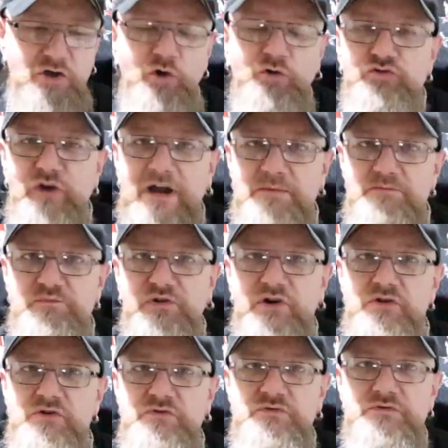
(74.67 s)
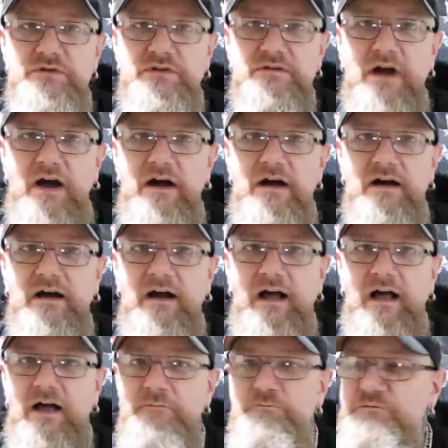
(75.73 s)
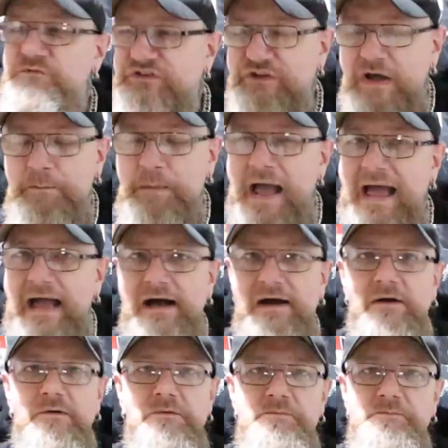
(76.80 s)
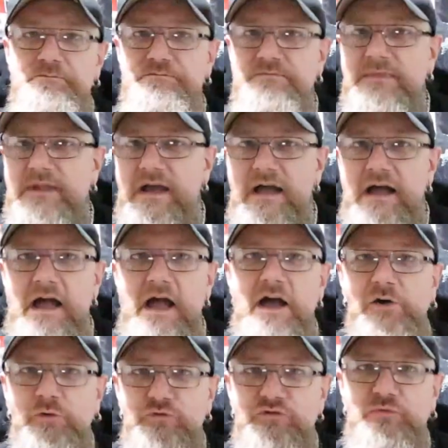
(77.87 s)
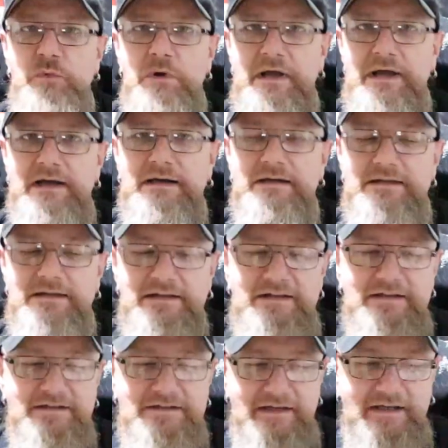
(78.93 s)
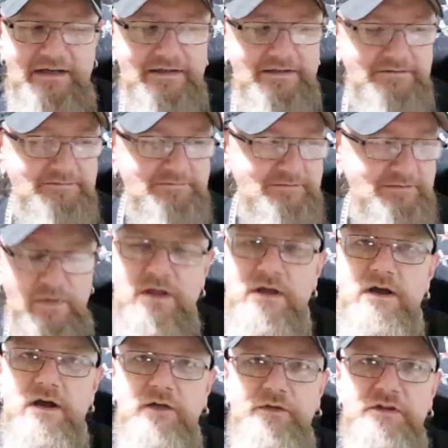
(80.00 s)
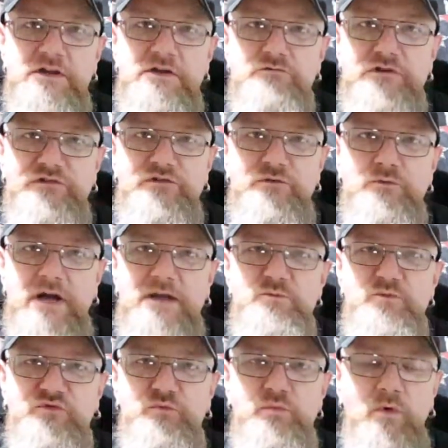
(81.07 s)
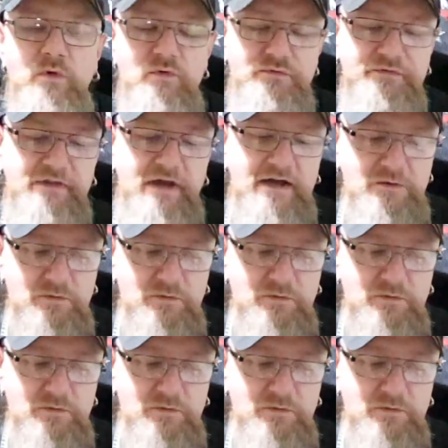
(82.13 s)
contract brewed somehow elsewhere. Now, I think the original name was Wharfe